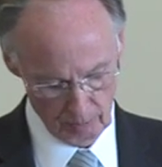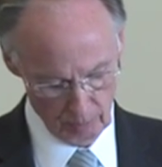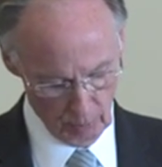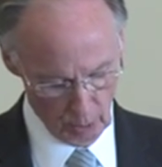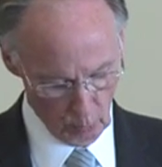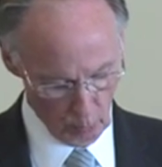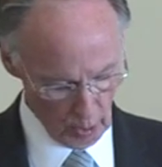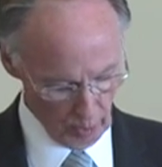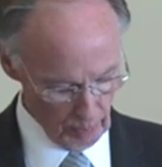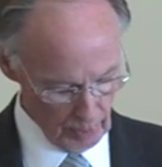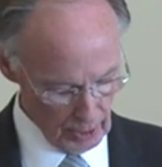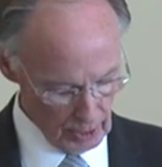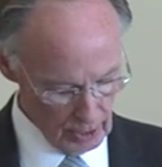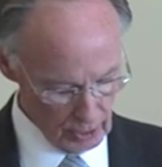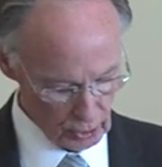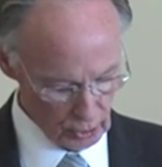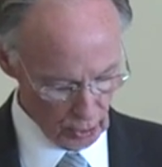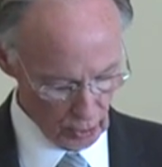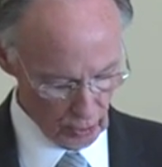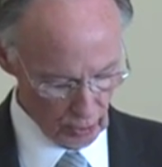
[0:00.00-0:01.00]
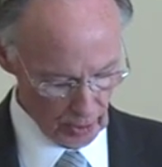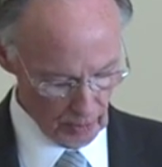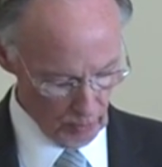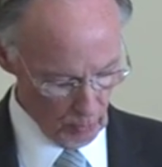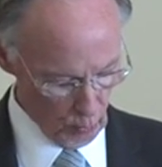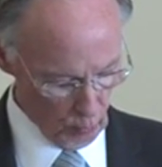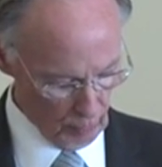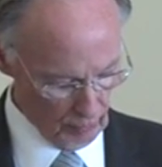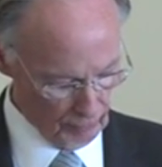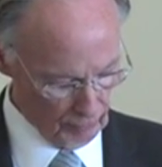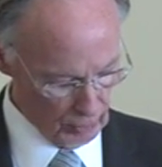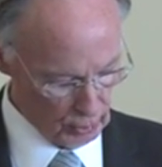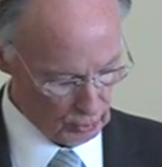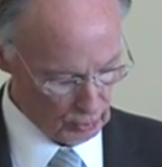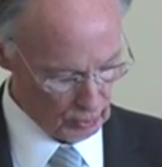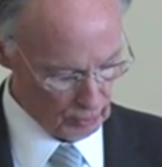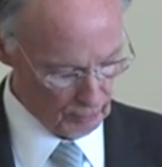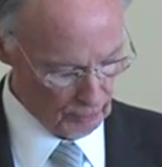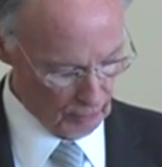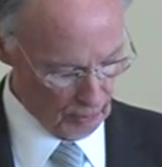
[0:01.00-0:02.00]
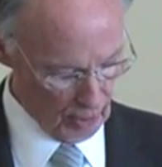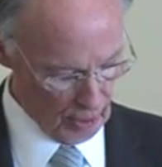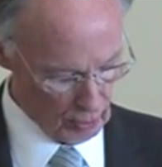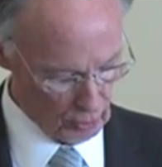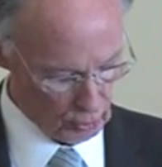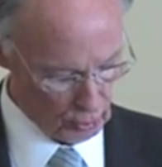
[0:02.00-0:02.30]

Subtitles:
but we'll be certainly more efficient for our